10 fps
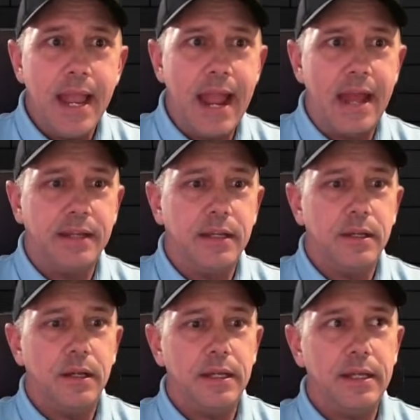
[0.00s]
And
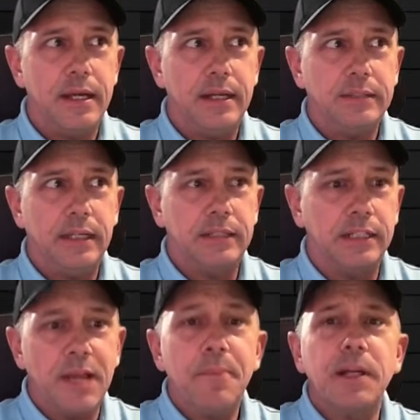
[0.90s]
a
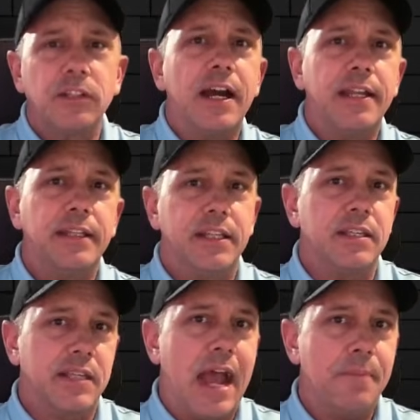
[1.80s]
typical sign that this
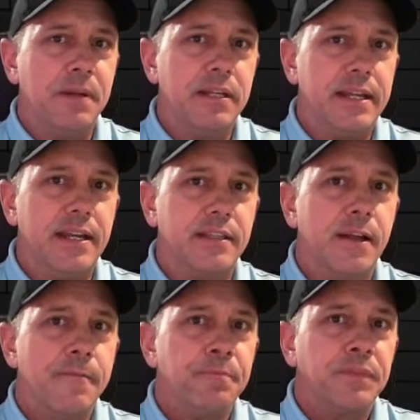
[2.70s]
has happened is
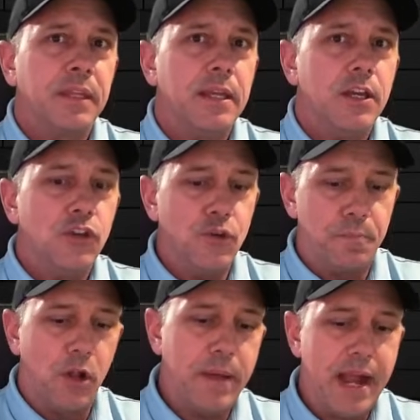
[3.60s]
you
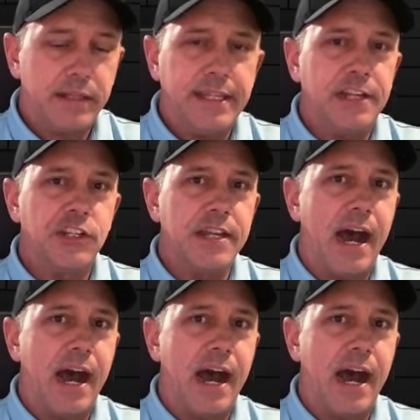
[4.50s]
pull back, the engine